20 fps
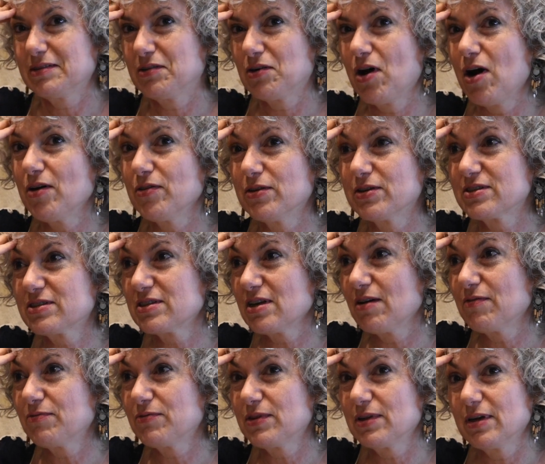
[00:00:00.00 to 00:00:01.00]
all the
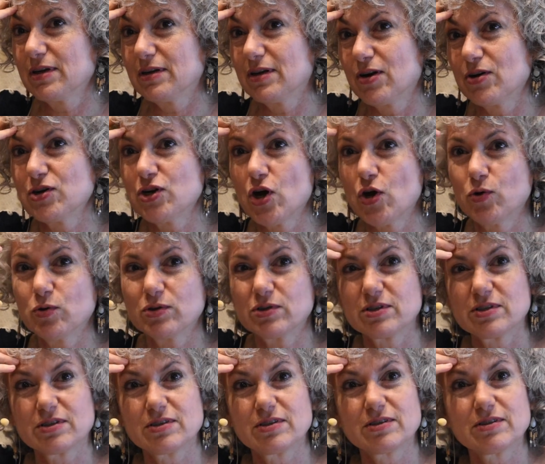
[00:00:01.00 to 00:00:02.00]
stuff that our
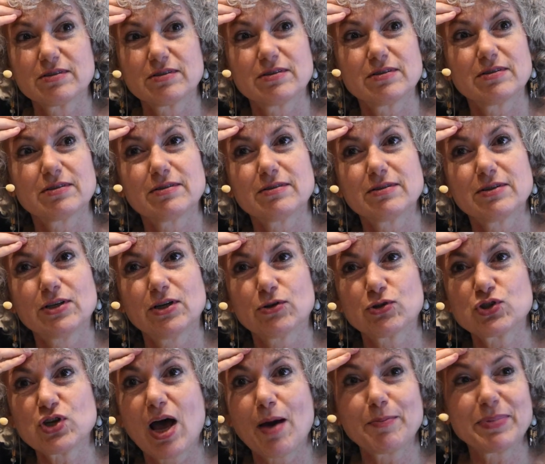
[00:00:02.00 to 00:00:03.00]
note,
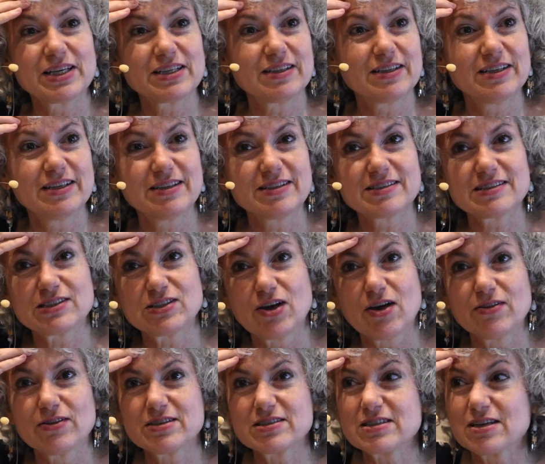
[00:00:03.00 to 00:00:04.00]
shopping list and
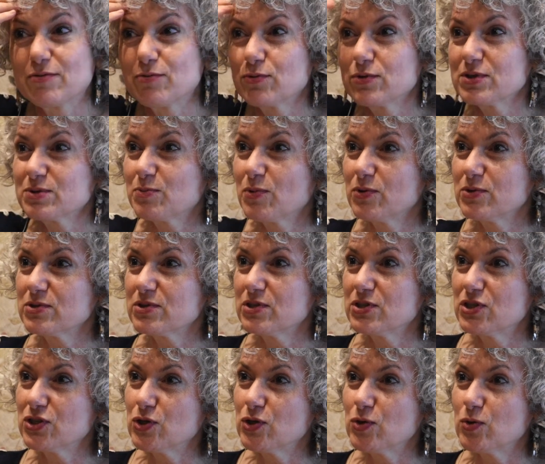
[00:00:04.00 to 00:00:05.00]
all the stuff we're supposed to
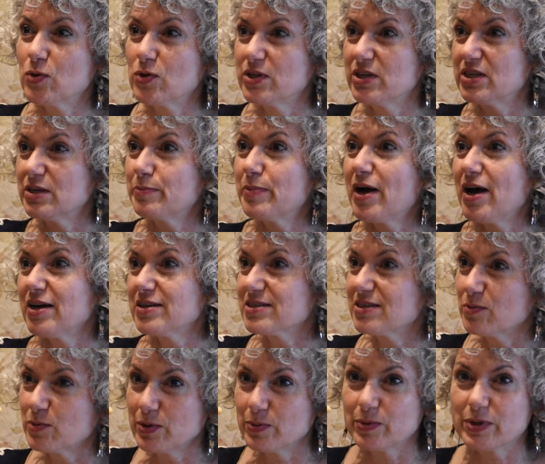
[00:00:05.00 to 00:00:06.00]
do, or the
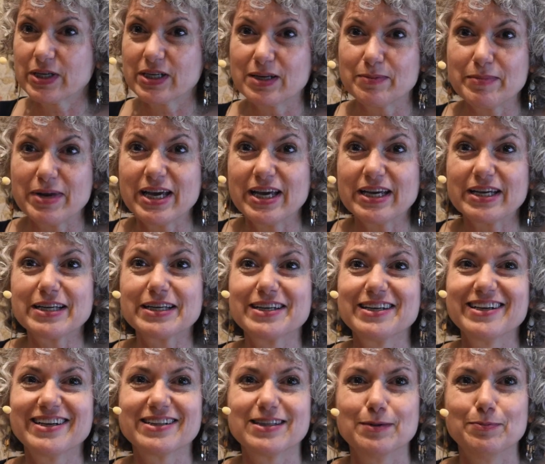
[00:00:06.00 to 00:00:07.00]
deposit we were going to make
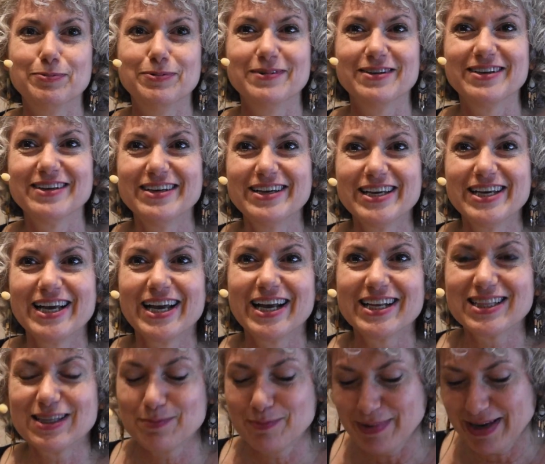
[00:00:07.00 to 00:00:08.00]
at
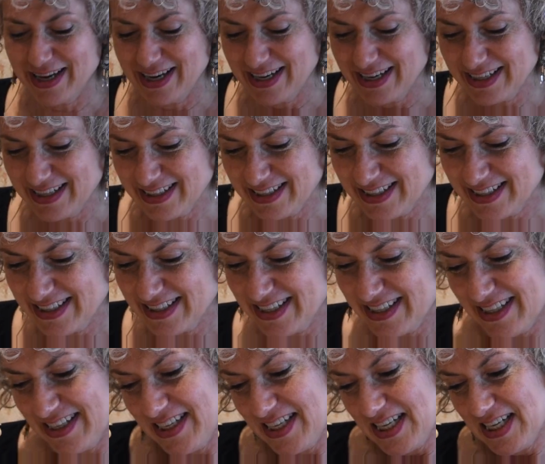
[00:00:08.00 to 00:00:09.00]
the bank.
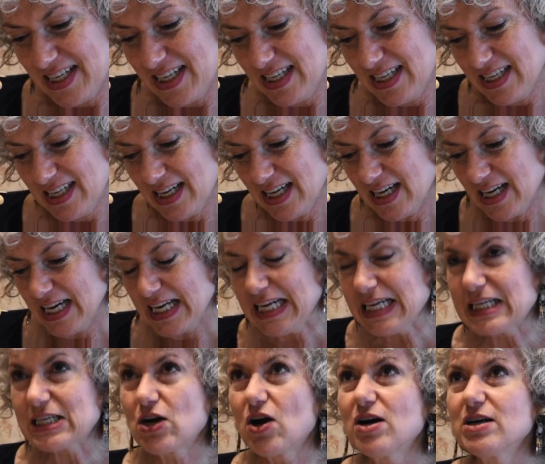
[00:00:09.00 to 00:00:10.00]
And
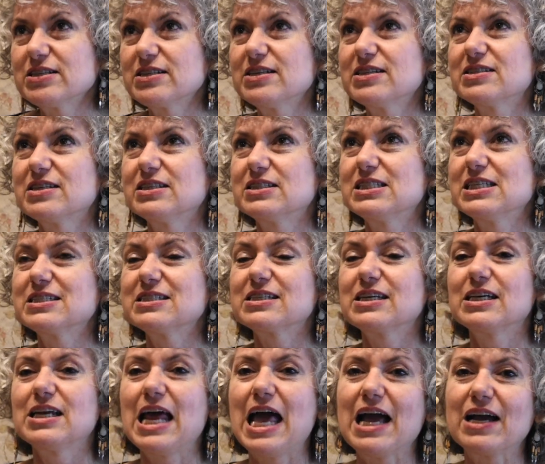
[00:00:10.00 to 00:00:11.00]
it causes a
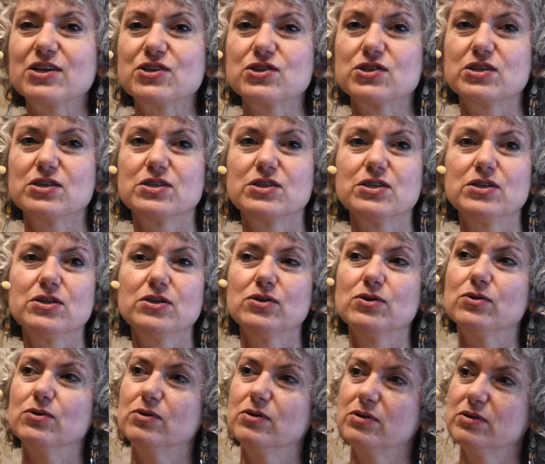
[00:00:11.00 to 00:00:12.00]
disconnection
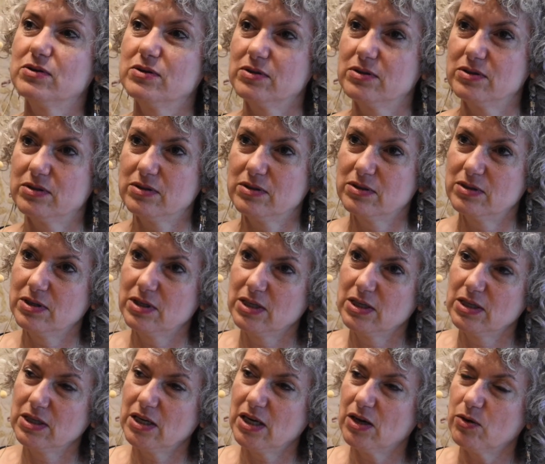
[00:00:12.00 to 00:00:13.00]
too,
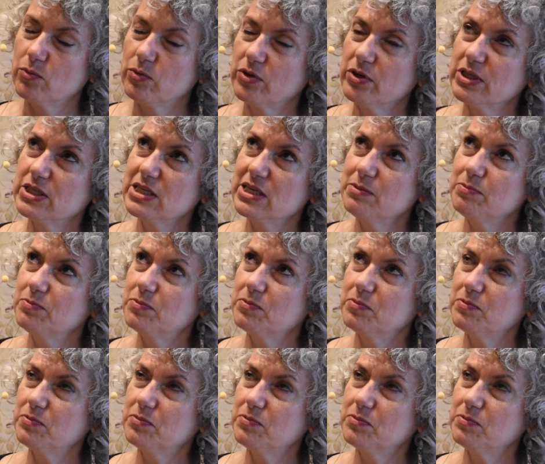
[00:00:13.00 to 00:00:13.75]
a real deep